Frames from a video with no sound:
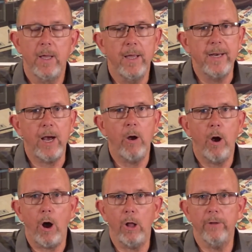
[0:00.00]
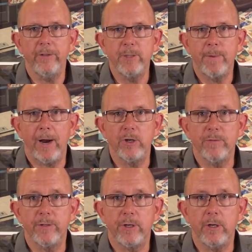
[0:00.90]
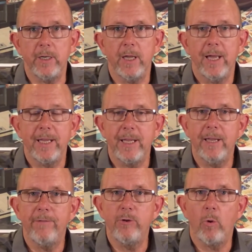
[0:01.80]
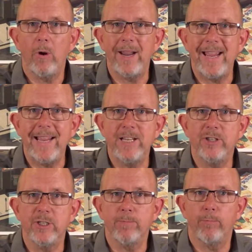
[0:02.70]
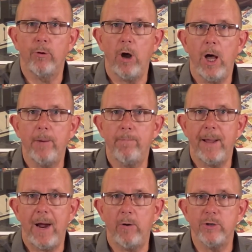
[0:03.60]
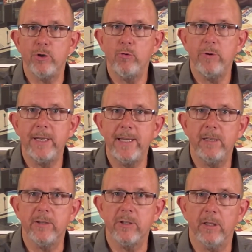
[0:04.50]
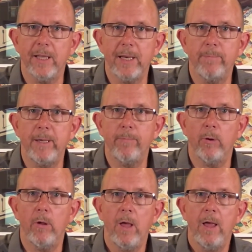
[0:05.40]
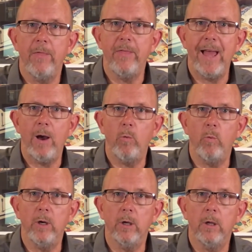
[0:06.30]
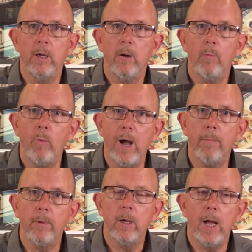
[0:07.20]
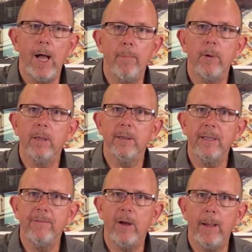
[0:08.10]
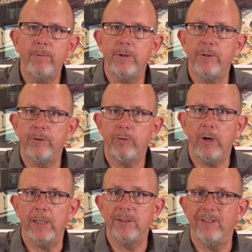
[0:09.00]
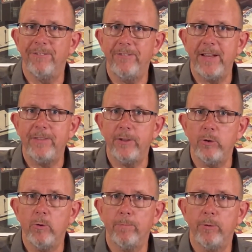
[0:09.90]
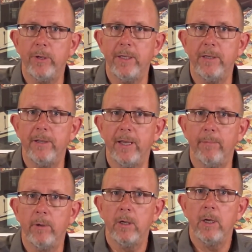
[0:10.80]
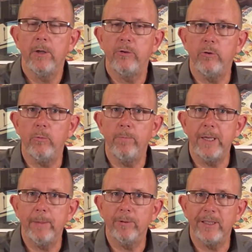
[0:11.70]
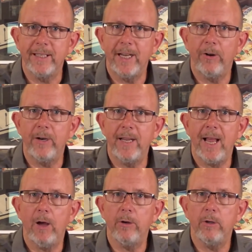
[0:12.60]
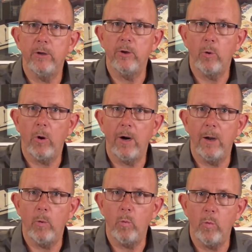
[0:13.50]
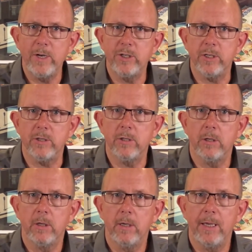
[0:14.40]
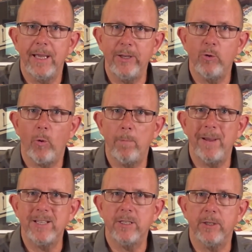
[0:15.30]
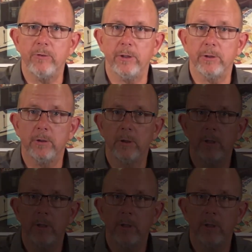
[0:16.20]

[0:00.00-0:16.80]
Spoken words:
Now, all of these powers of attorney give your agents broad powers. You need to select people that will, live up to the trust, the faith that you have put into them to be able to carry out your wishes in your best interest.